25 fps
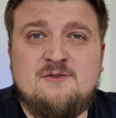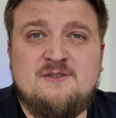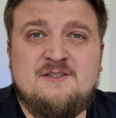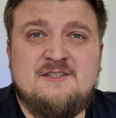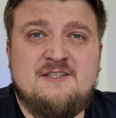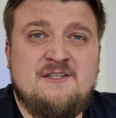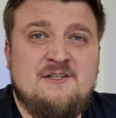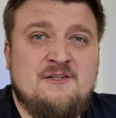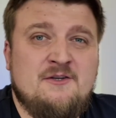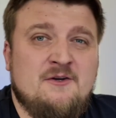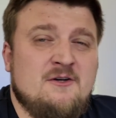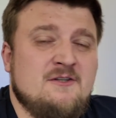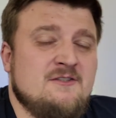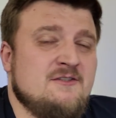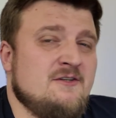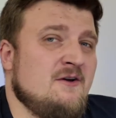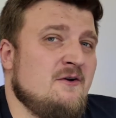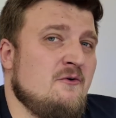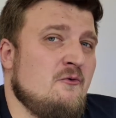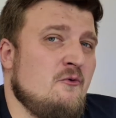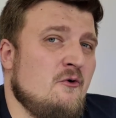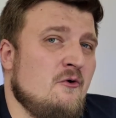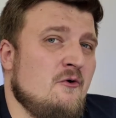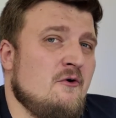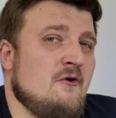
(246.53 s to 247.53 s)
Toyota
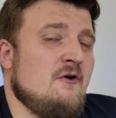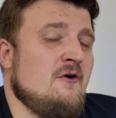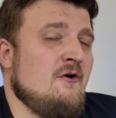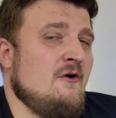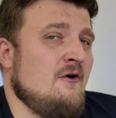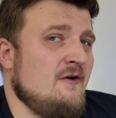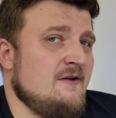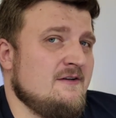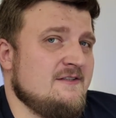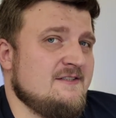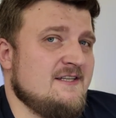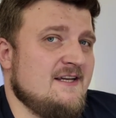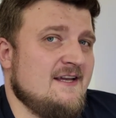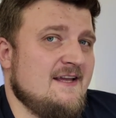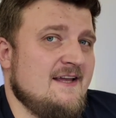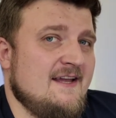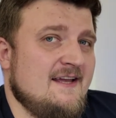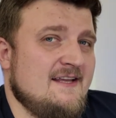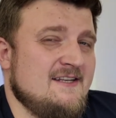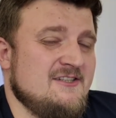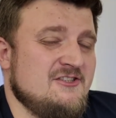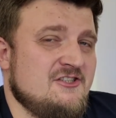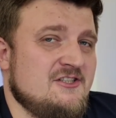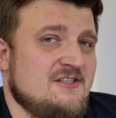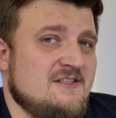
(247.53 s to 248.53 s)
or Honda
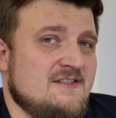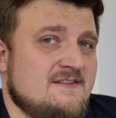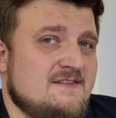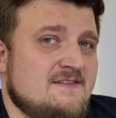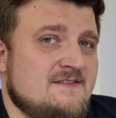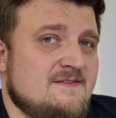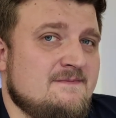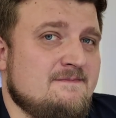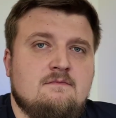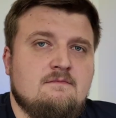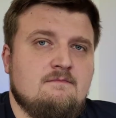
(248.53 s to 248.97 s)
engines.